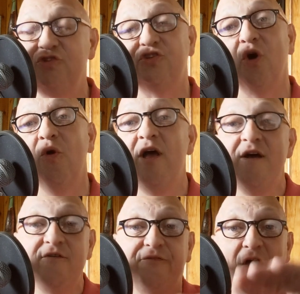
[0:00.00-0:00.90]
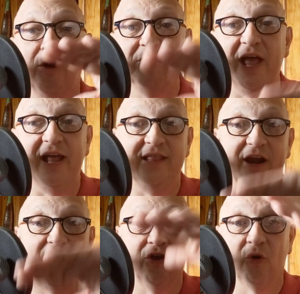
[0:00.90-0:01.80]
So farmland
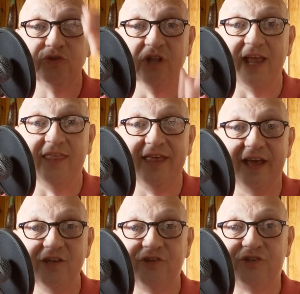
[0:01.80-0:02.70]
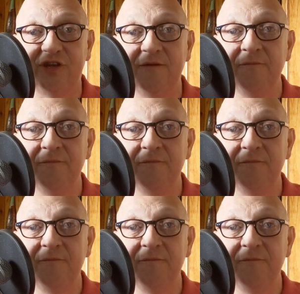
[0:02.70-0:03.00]
there goes like this.